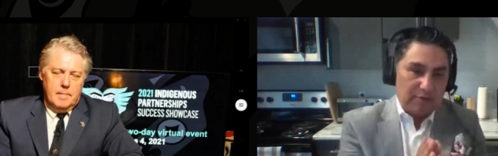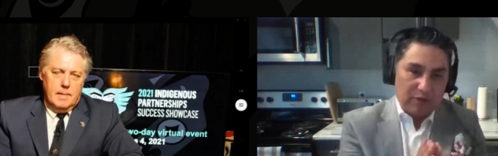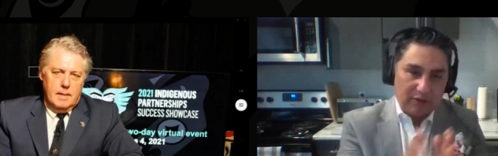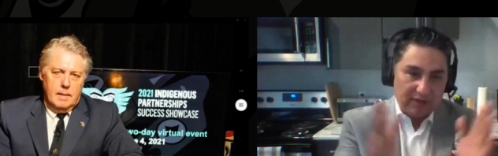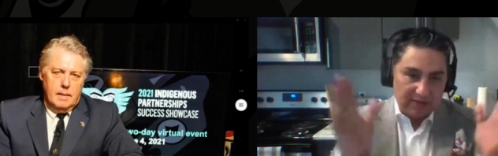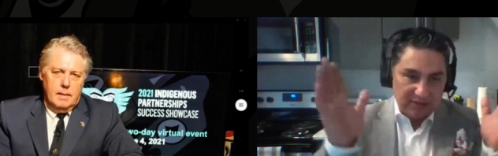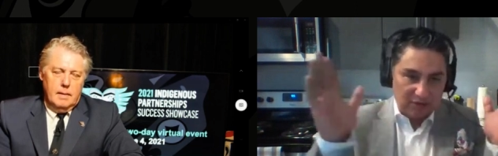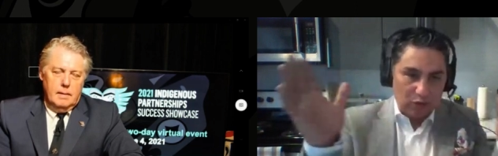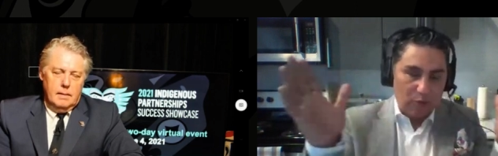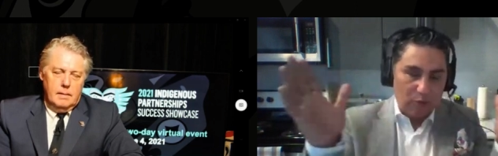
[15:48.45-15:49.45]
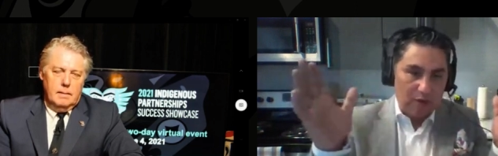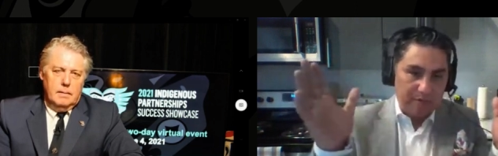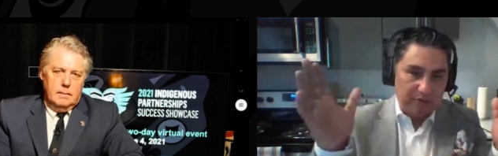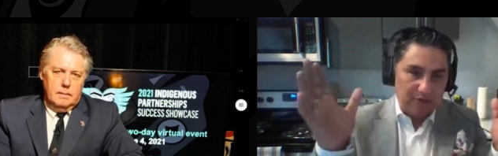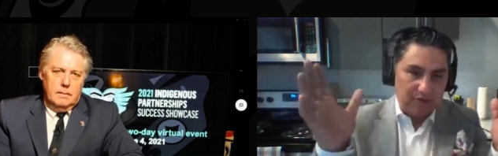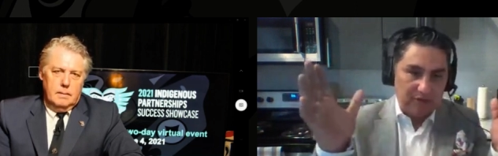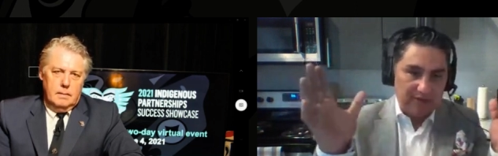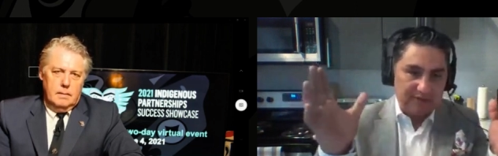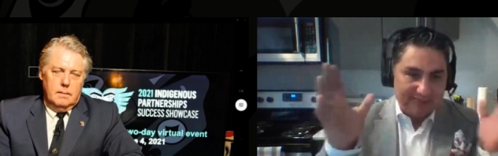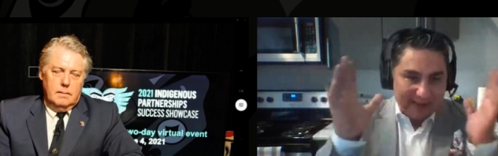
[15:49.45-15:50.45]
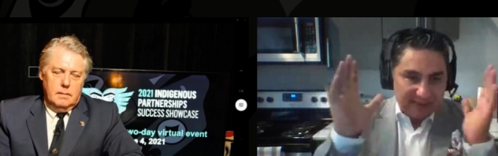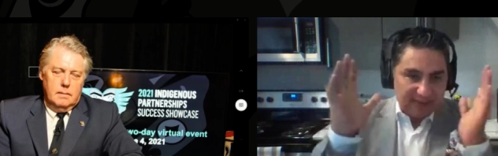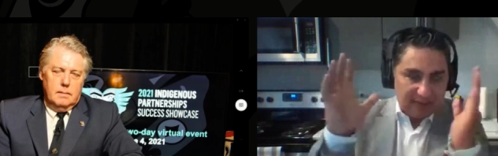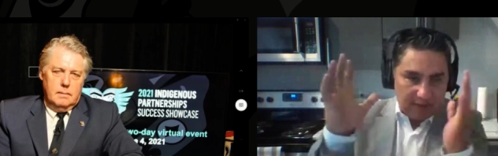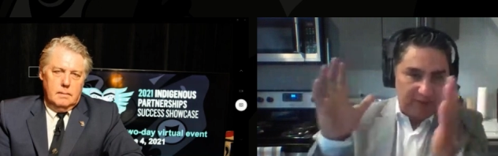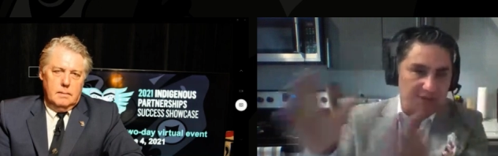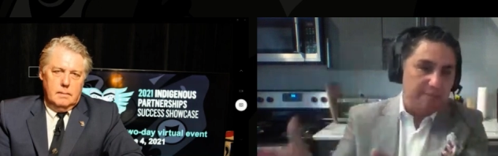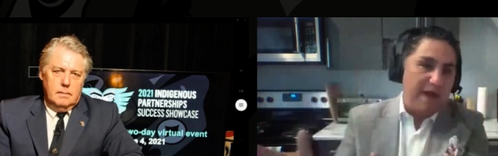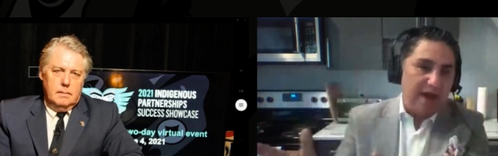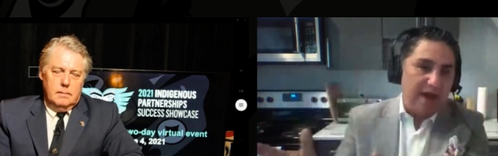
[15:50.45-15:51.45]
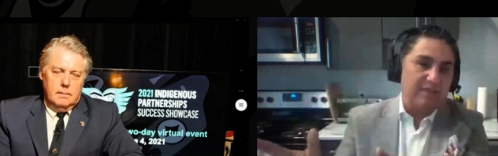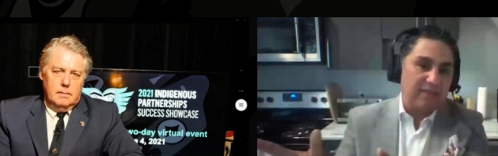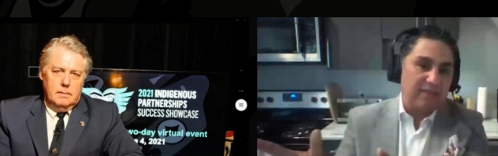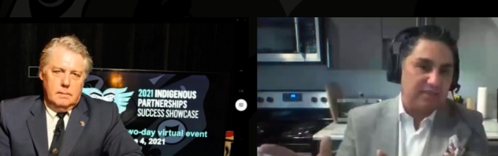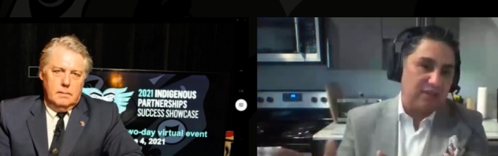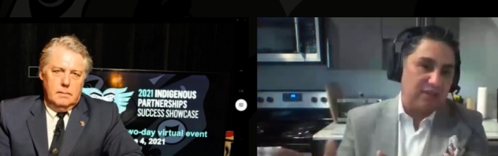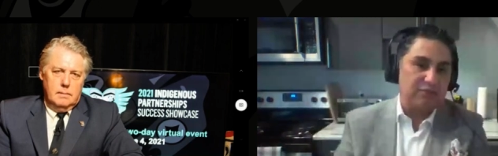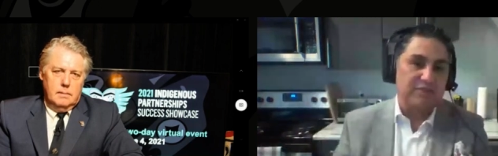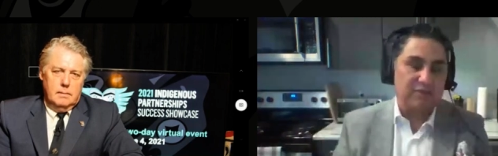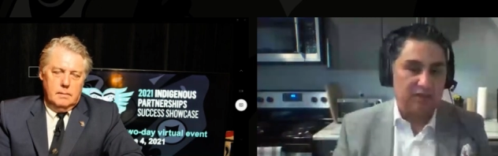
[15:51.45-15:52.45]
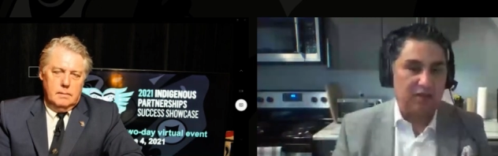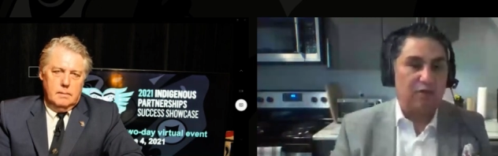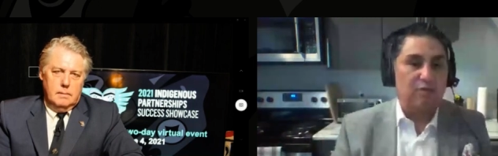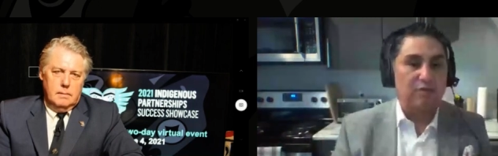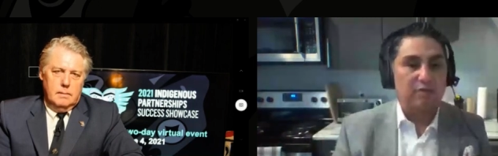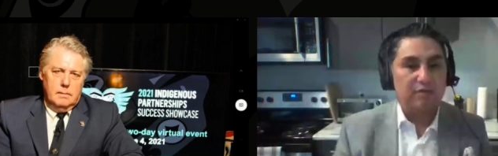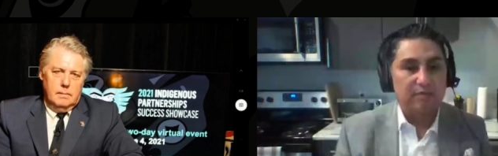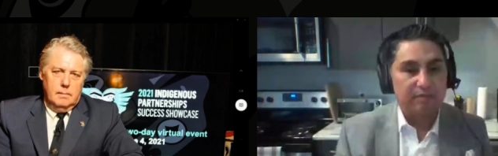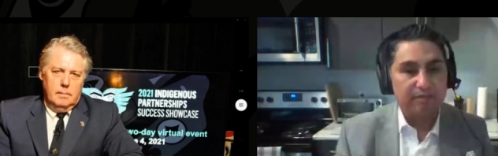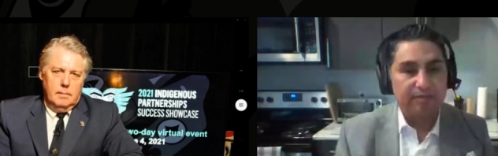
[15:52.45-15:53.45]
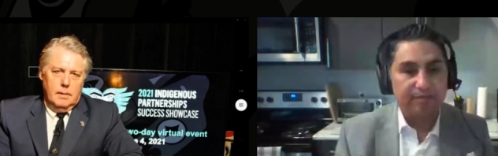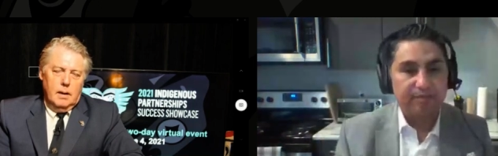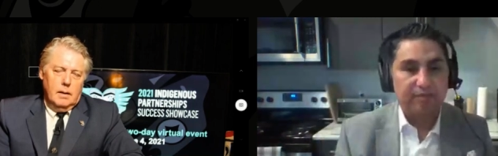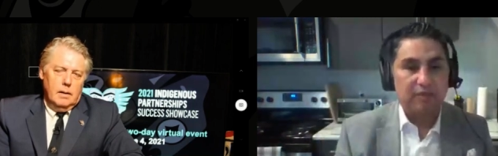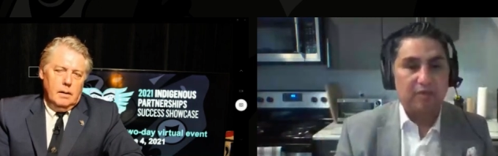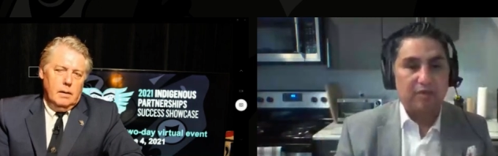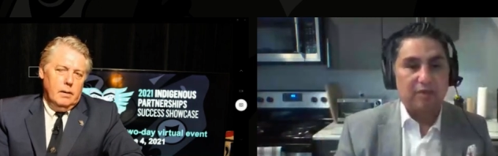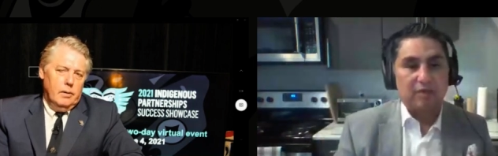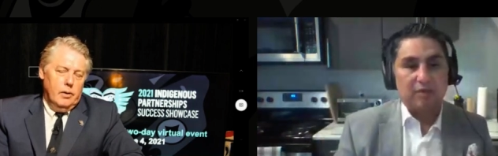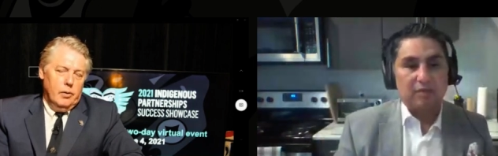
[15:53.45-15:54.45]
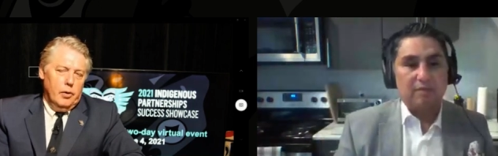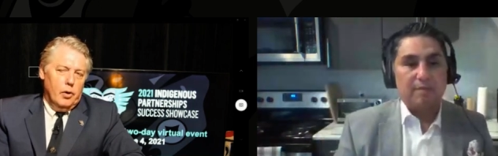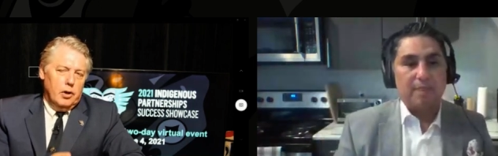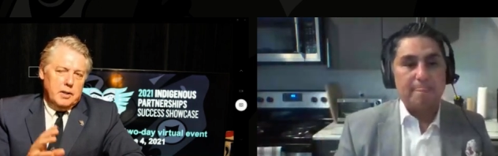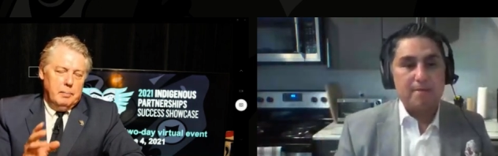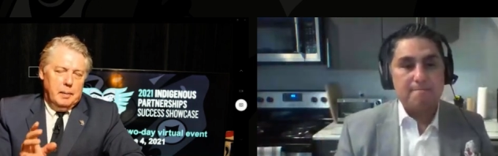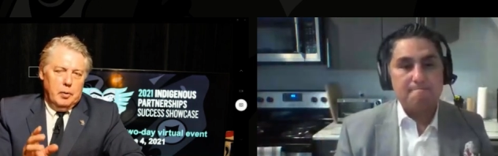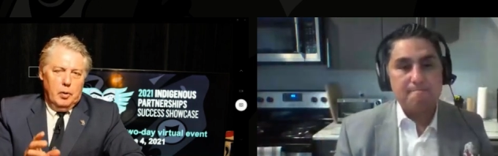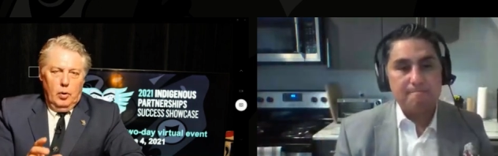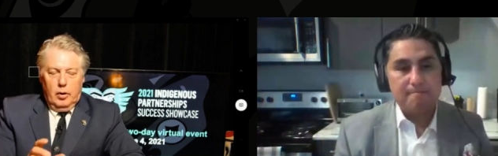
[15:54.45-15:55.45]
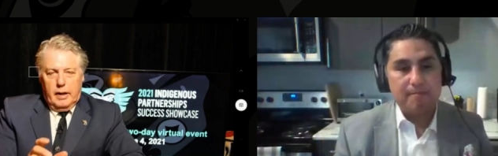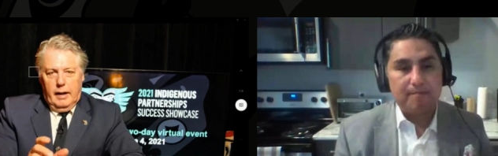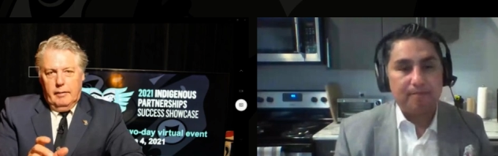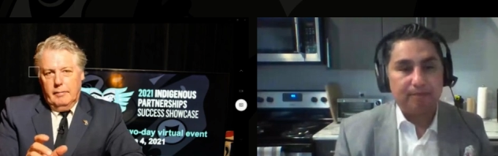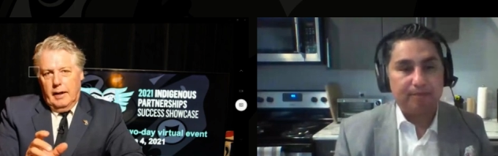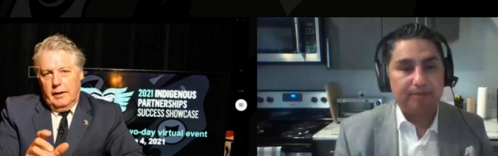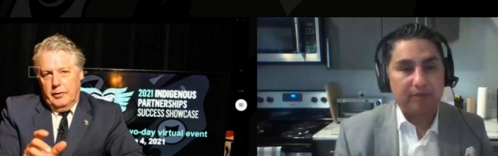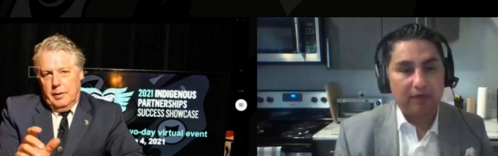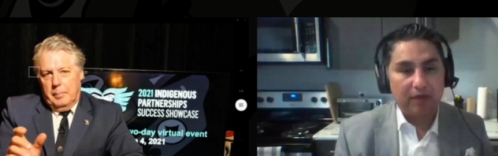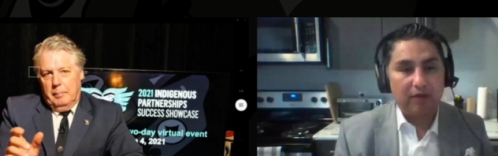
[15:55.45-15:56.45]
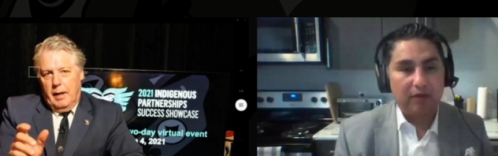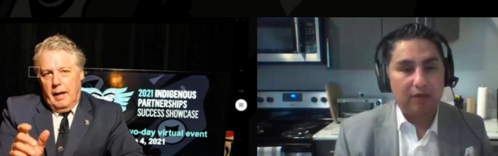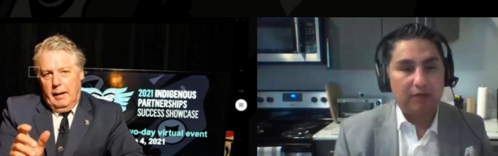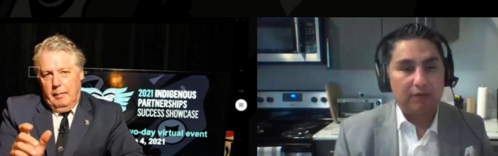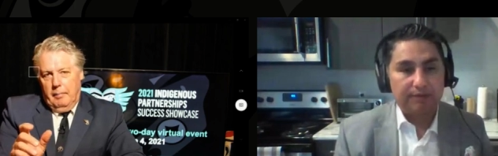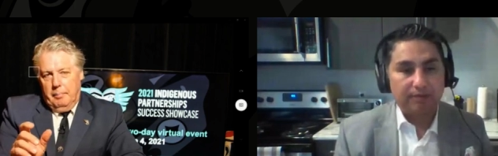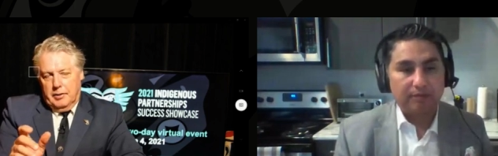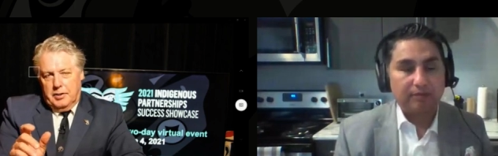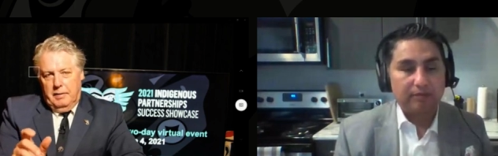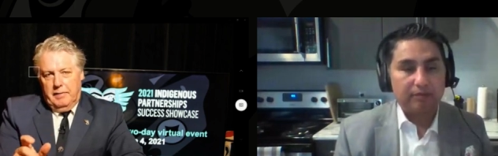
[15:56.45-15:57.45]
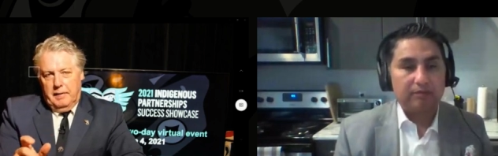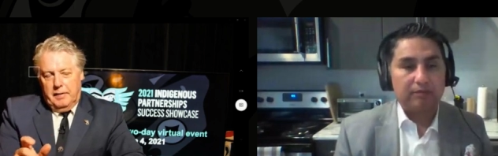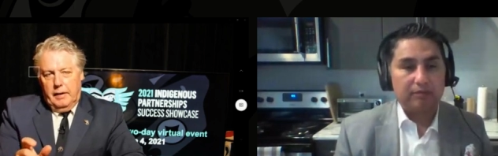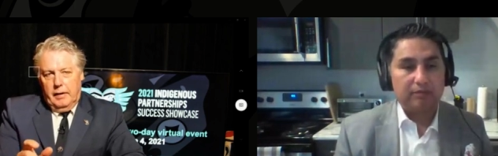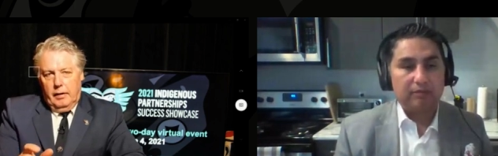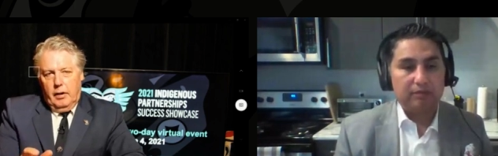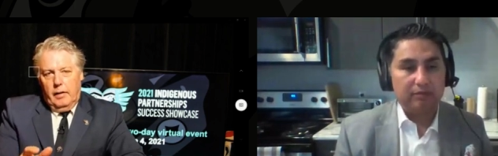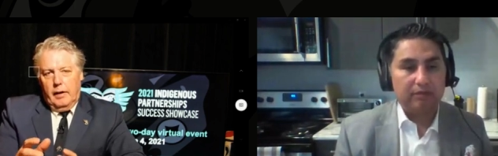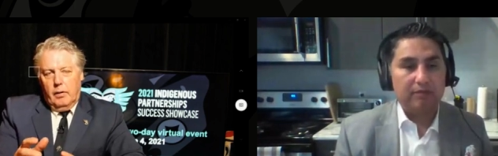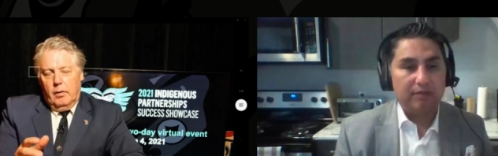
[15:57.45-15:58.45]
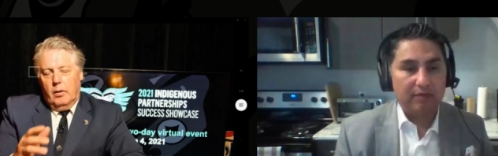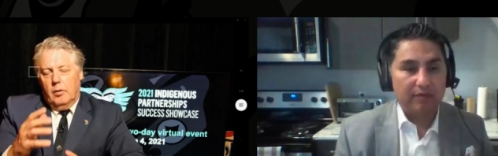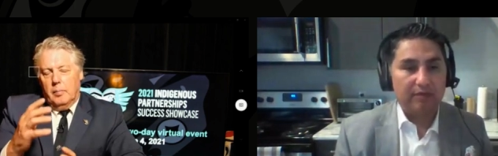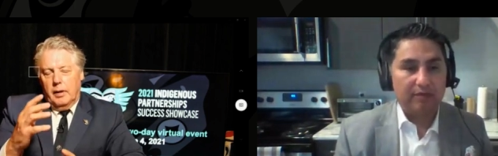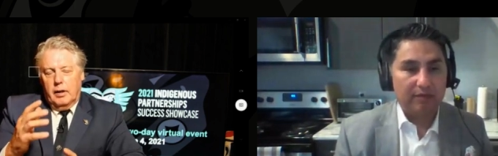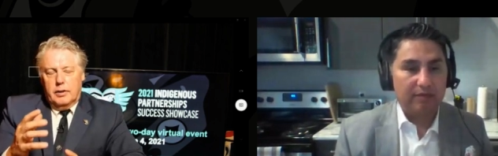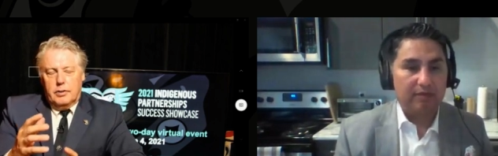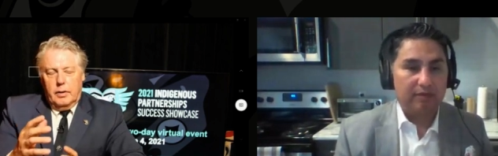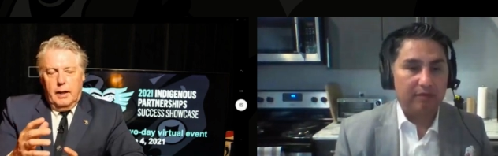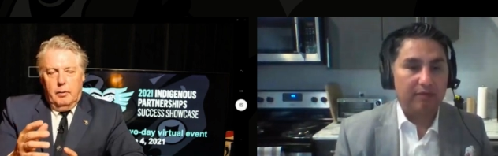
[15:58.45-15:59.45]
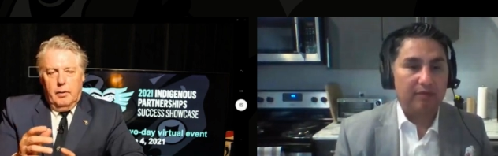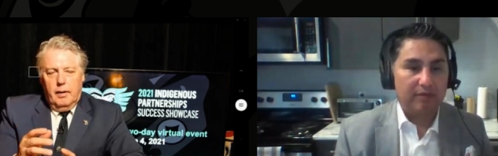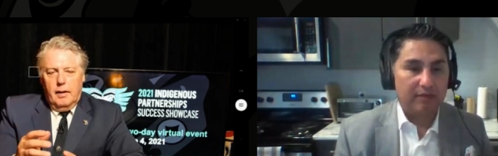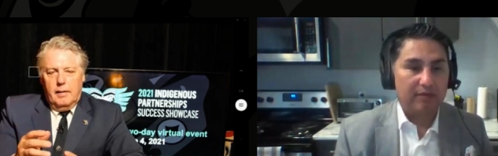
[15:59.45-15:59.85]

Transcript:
Speaker 1: when we look at these global opportunities, that's going to be the path that this country is going to go.
Speaker 2: Uh, you know, there are some people who look at UNDRIP and, and Bill C 15 and they go, oh my gosh, okay, well,